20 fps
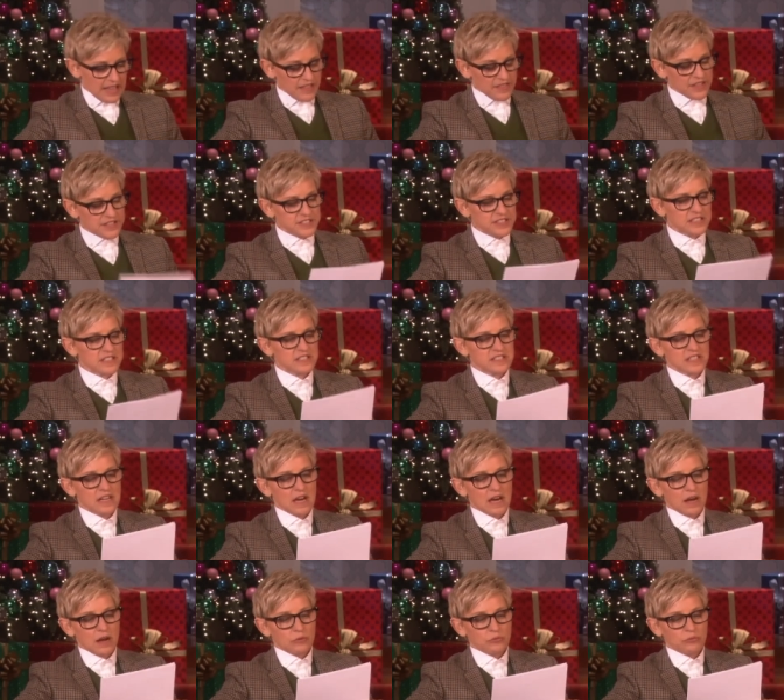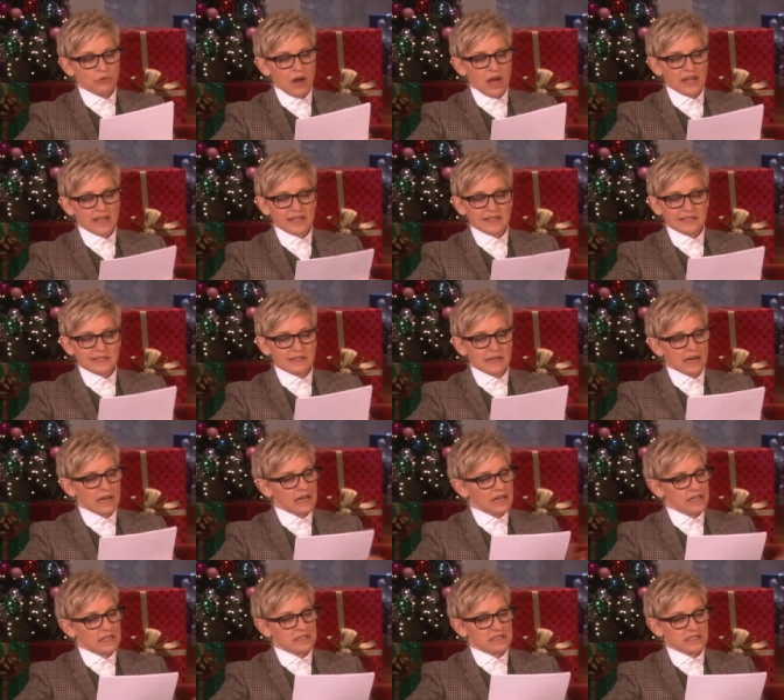This is uh, Ryan
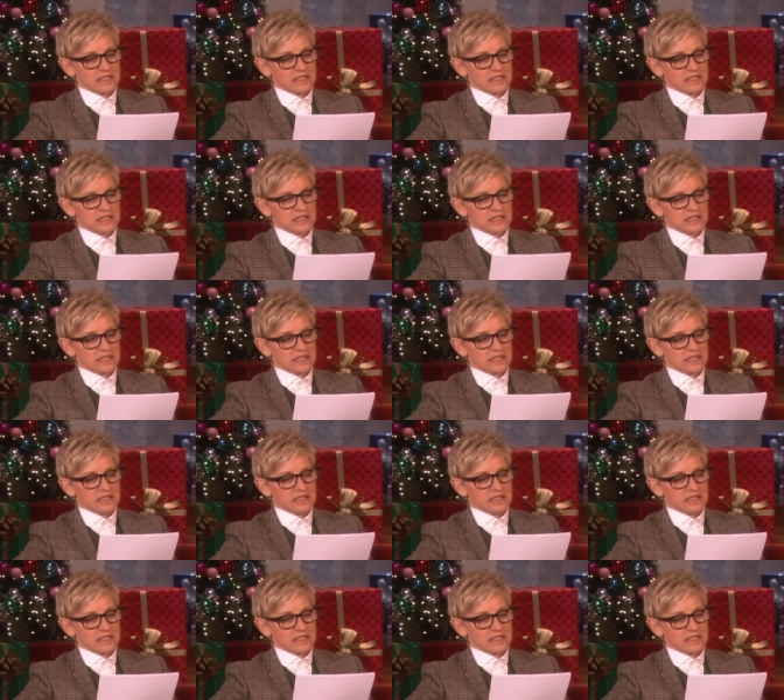uh,